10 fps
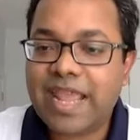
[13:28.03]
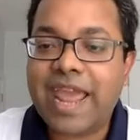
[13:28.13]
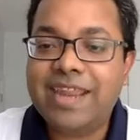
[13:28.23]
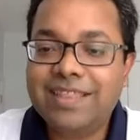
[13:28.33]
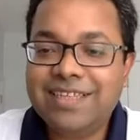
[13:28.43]

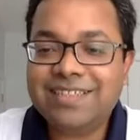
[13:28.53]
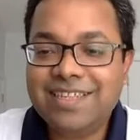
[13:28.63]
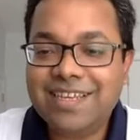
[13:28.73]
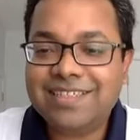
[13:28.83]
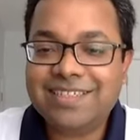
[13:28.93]
And in these
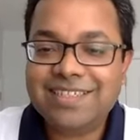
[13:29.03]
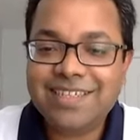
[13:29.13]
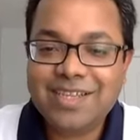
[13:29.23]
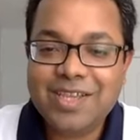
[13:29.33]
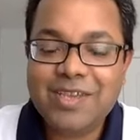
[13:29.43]
days,
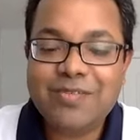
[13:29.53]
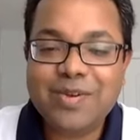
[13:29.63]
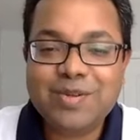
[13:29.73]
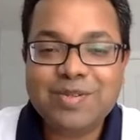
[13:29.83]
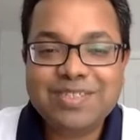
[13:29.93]
if
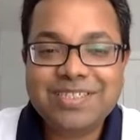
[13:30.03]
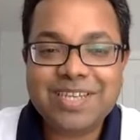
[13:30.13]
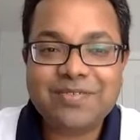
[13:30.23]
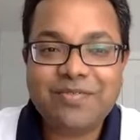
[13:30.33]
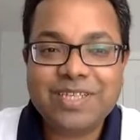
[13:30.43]
you
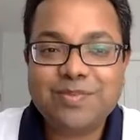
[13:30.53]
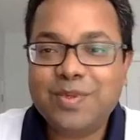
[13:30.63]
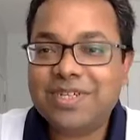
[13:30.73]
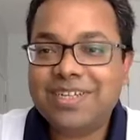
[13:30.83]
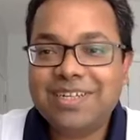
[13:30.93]
check
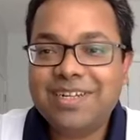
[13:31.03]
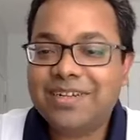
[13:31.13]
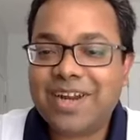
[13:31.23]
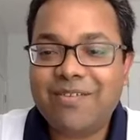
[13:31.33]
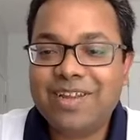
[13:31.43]
Facebook,
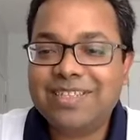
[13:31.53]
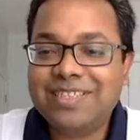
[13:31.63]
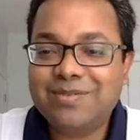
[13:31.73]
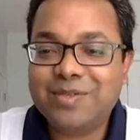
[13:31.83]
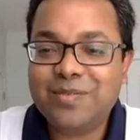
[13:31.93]
traveling
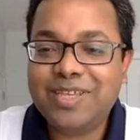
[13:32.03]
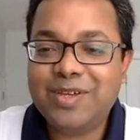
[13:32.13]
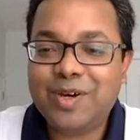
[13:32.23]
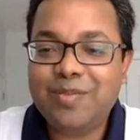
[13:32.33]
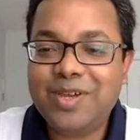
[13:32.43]
seems to be the
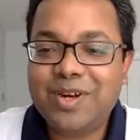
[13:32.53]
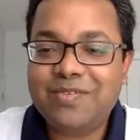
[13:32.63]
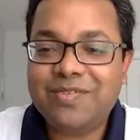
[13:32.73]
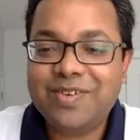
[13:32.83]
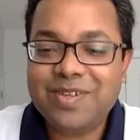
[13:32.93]
hobby
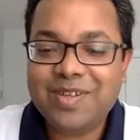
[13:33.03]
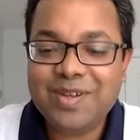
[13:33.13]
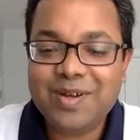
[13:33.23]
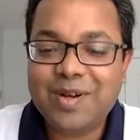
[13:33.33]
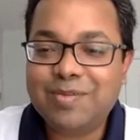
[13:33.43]
of
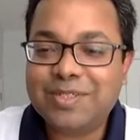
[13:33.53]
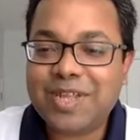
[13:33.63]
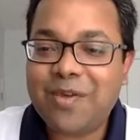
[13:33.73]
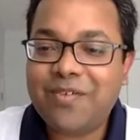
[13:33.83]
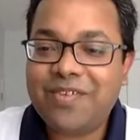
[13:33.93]
almost
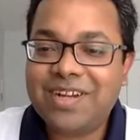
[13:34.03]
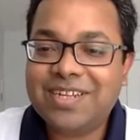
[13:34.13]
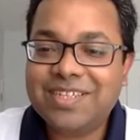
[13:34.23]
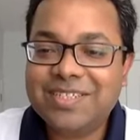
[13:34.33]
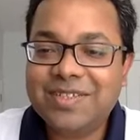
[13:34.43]

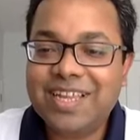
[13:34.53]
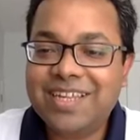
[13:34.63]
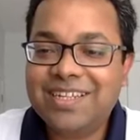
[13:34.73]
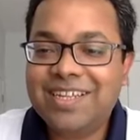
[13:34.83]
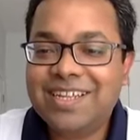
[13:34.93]
everyone. So
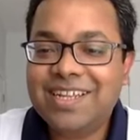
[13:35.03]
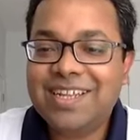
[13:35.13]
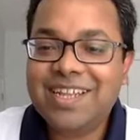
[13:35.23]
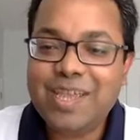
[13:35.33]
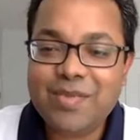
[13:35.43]
then
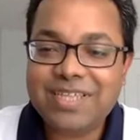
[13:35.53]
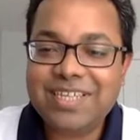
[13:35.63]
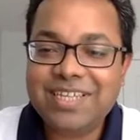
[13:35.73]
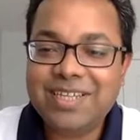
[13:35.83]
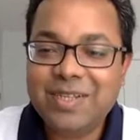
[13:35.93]

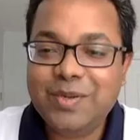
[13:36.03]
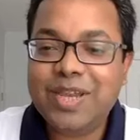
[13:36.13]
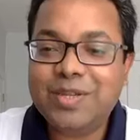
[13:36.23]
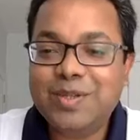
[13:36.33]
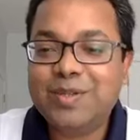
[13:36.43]
imagine you
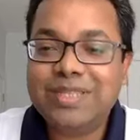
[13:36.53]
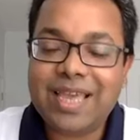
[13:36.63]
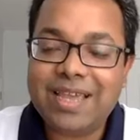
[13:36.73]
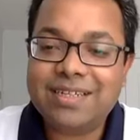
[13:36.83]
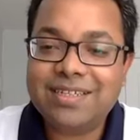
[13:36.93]
get to do
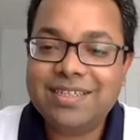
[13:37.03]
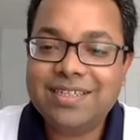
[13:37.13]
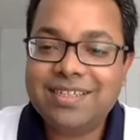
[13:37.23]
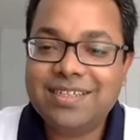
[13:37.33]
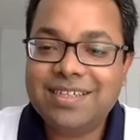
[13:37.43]
that,
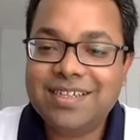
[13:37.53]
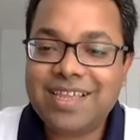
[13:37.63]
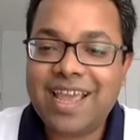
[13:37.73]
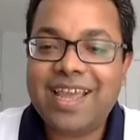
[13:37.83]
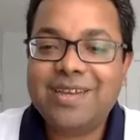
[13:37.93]

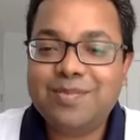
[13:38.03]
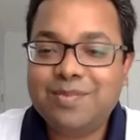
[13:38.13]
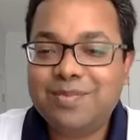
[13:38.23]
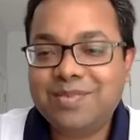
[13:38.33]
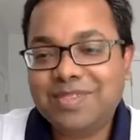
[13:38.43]
and
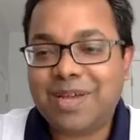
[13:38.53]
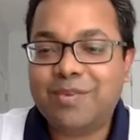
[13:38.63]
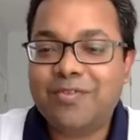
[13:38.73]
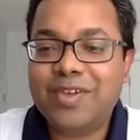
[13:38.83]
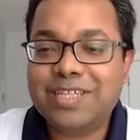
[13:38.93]
some
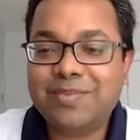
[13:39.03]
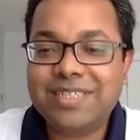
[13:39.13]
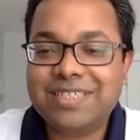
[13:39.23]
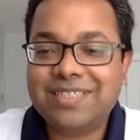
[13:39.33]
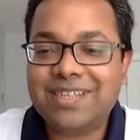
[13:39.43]
of your
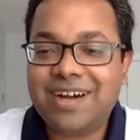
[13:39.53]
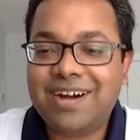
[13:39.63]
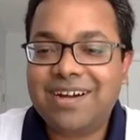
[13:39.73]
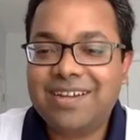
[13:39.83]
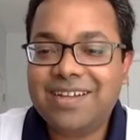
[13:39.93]
expenses
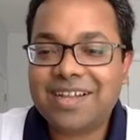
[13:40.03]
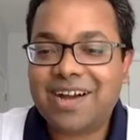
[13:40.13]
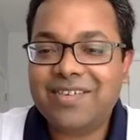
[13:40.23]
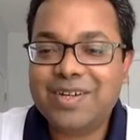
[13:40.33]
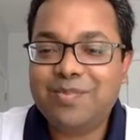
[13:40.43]
are
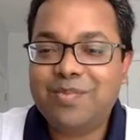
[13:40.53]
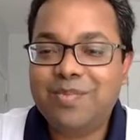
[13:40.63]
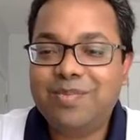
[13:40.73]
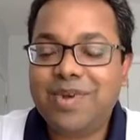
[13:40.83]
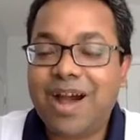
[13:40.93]
covered,
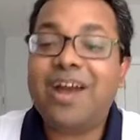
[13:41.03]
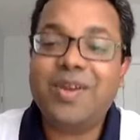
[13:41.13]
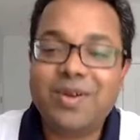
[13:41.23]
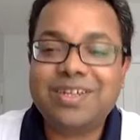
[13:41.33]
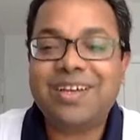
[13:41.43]
are
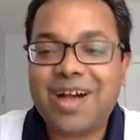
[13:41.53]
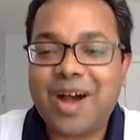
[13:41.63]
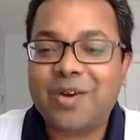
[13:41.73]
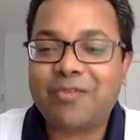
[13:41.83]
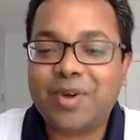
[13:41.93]
not
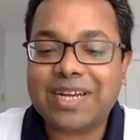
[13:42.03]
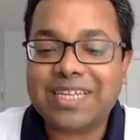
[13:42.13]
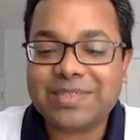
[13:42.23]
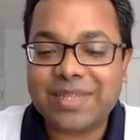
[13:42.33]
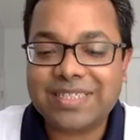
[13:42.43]
out of pocket
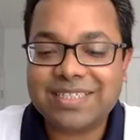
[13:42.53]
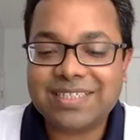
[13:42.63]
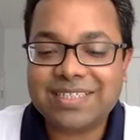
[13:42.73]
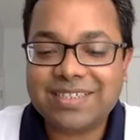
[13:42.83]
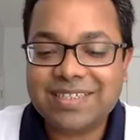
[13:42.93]

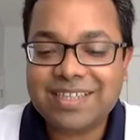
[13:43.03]
expenses.